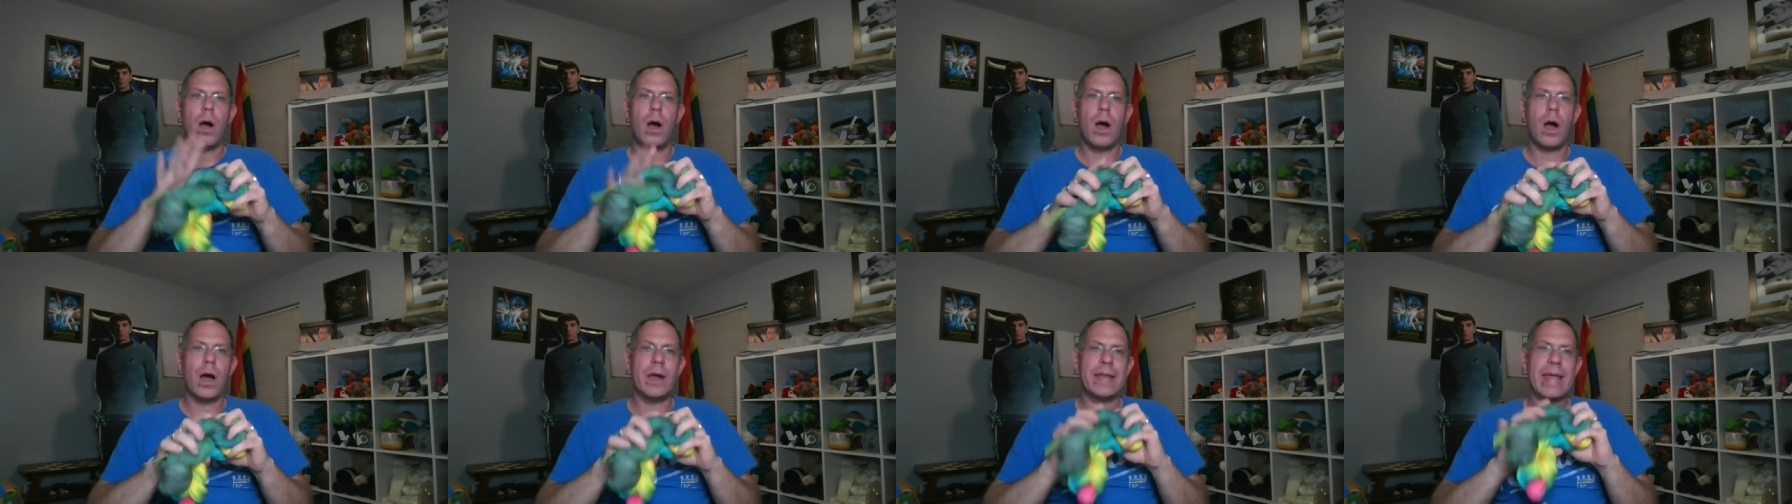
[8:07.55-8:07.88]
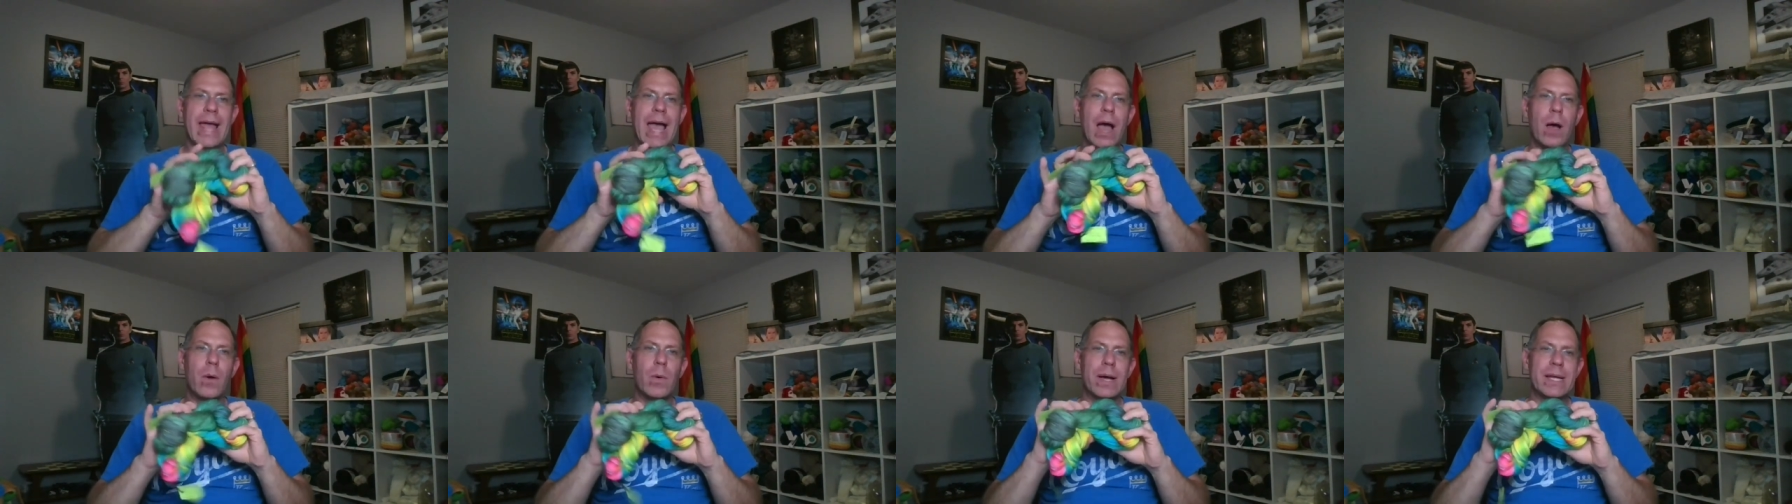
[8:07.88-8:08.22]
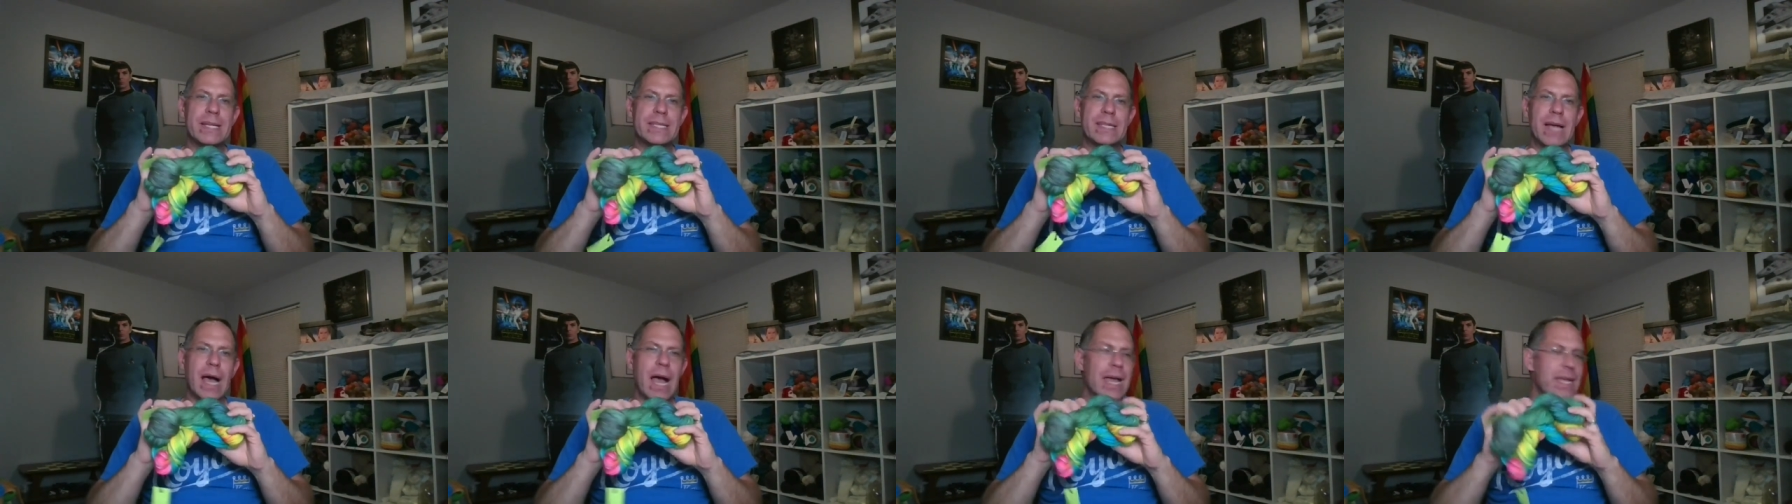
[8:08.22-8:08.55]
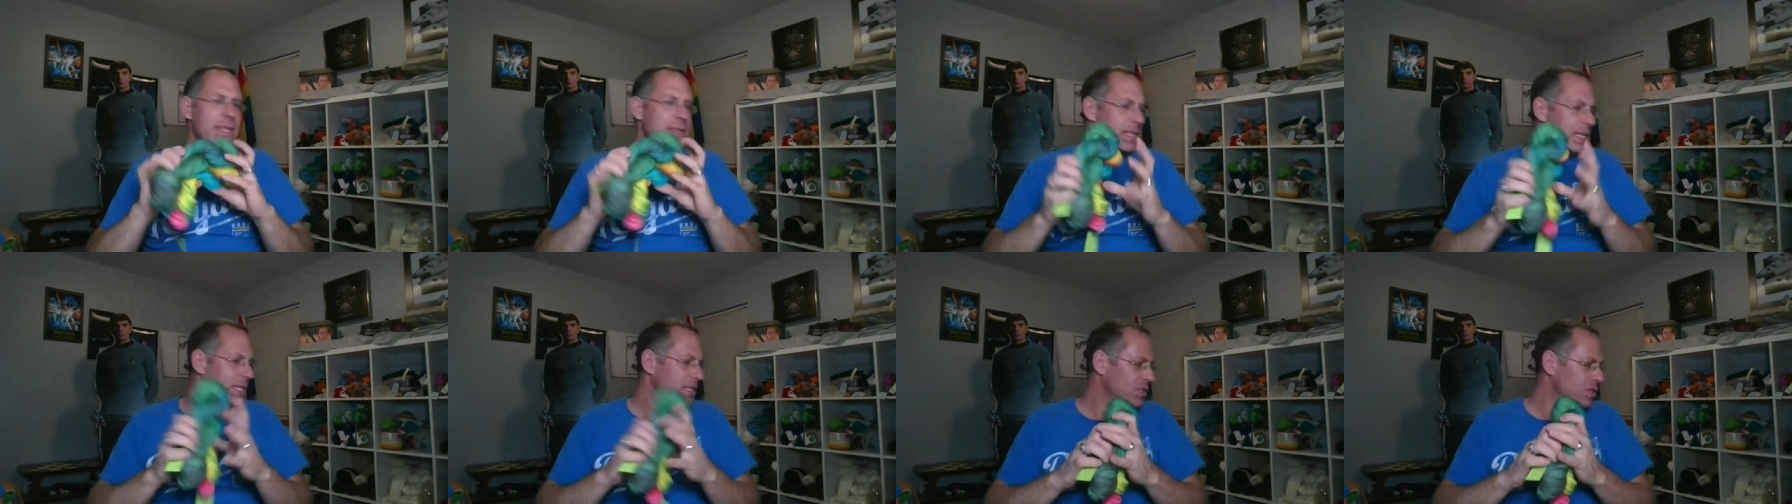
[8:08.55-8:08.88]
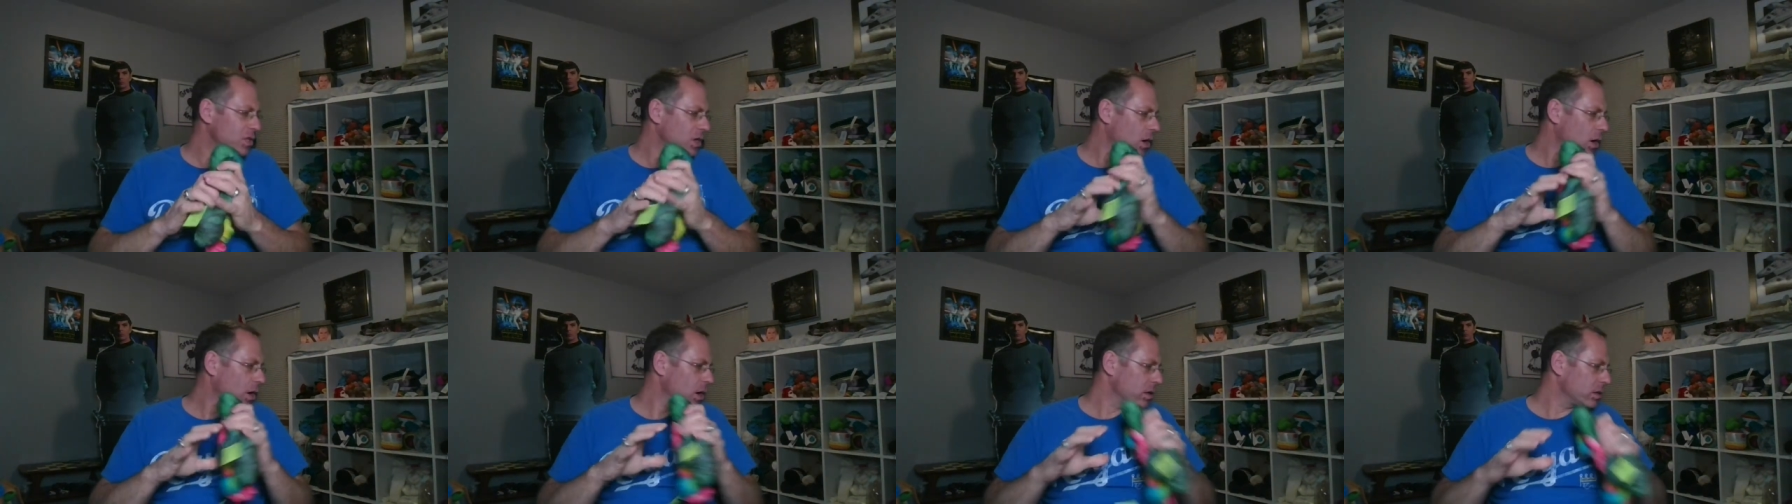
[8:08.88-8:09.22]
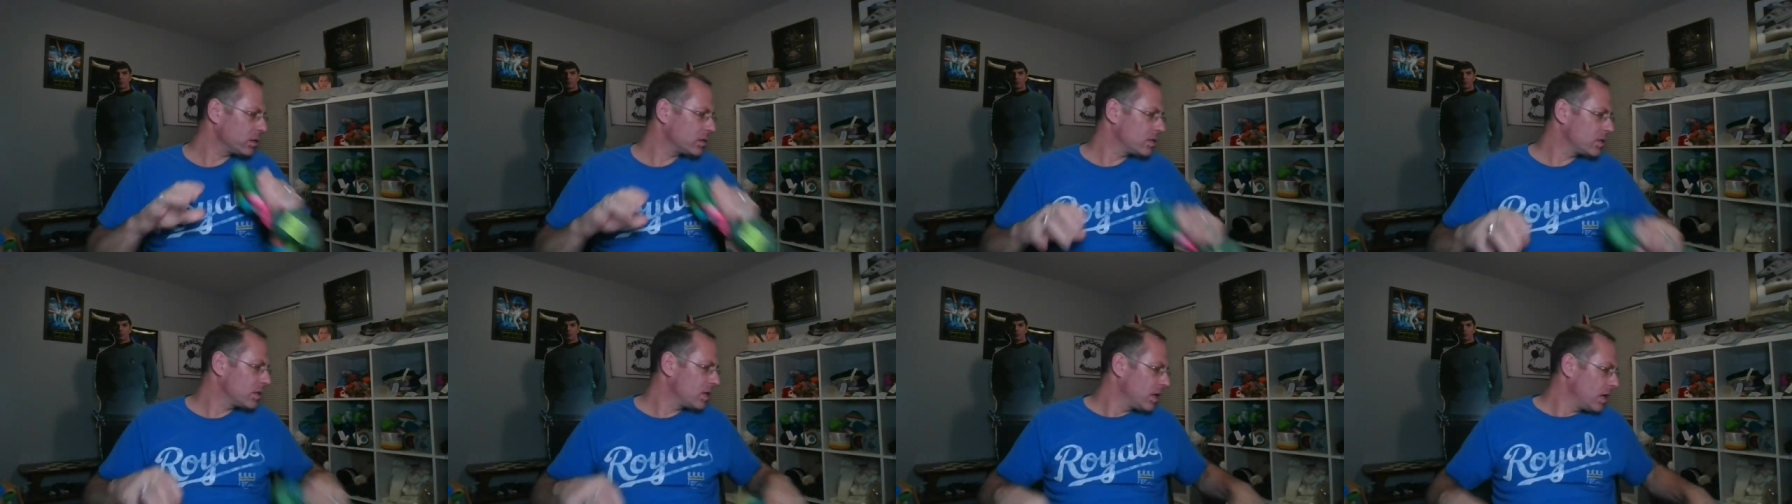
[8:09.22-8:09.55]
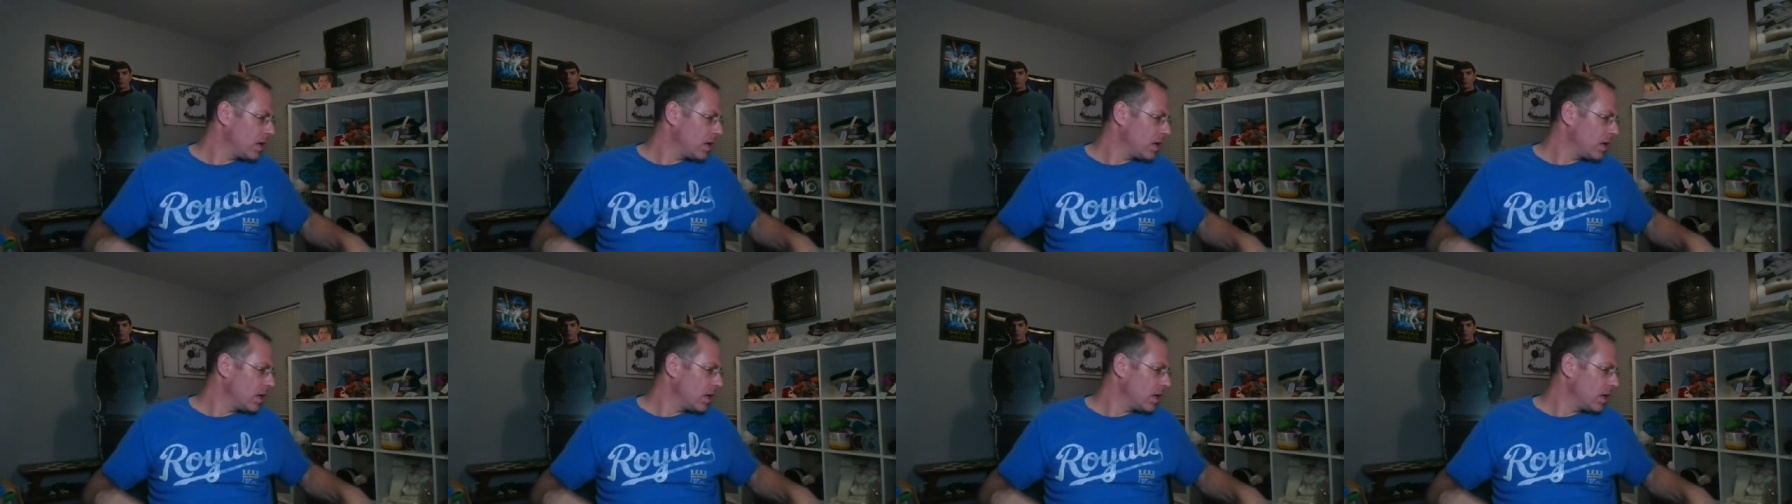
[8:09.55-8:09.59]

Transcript: on how I dyed these yarns